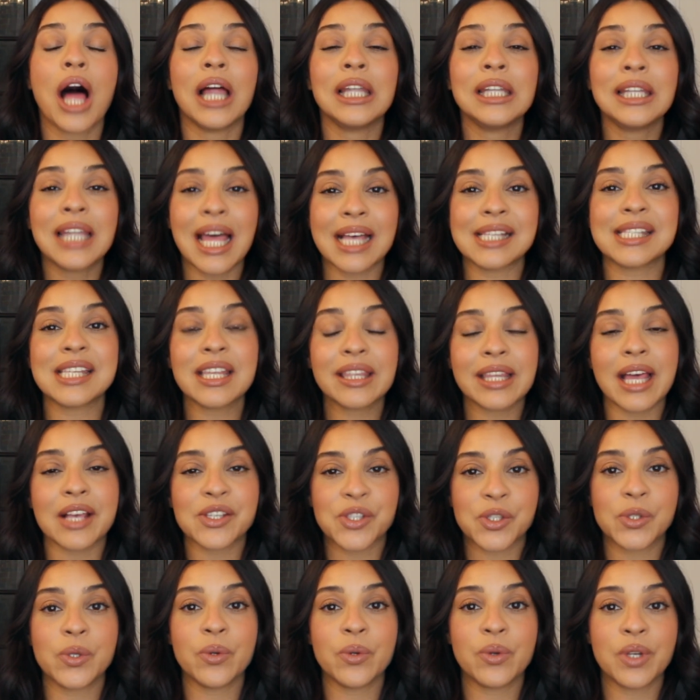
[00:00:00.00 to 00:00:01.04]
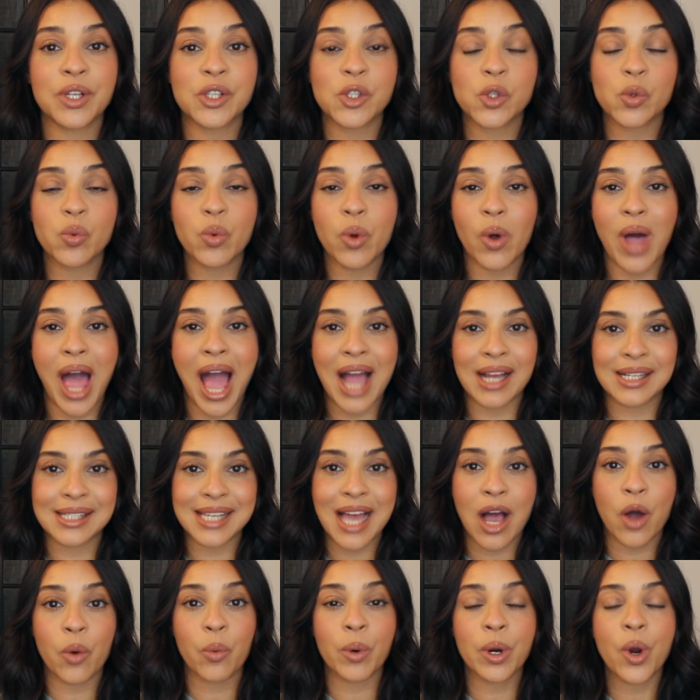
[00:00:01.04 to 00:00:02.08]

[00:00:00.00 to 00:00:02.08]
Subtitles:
less and less students will act out.